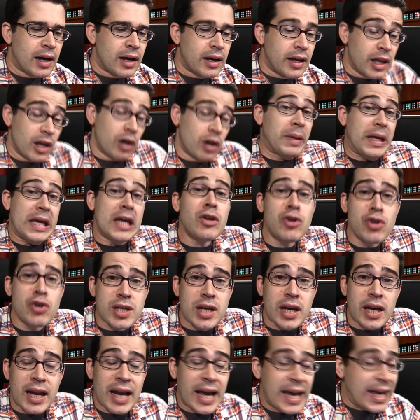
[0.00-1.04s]
It'll be
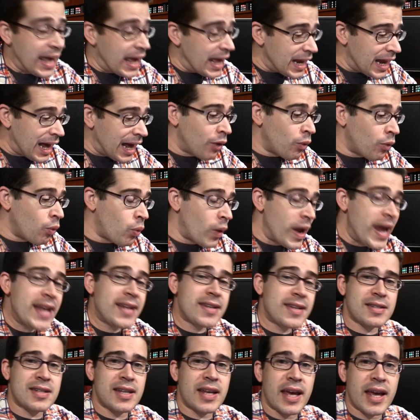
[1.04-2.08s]
interesting, and I cannot
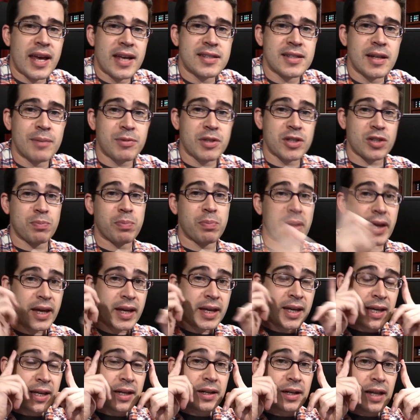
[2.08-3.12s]
wait to see a heads-up
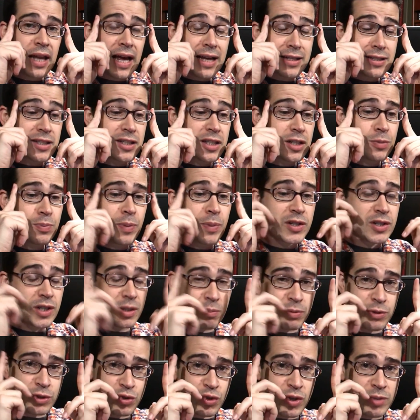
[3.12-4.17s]
display in glasses,
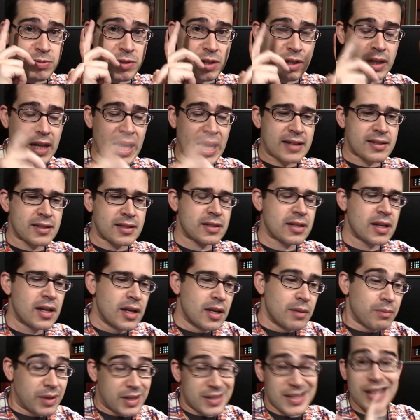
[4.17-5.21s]
especially prescription glasses,
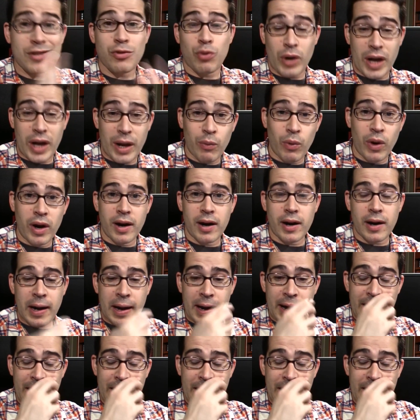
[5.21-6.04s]
because that's what I wear.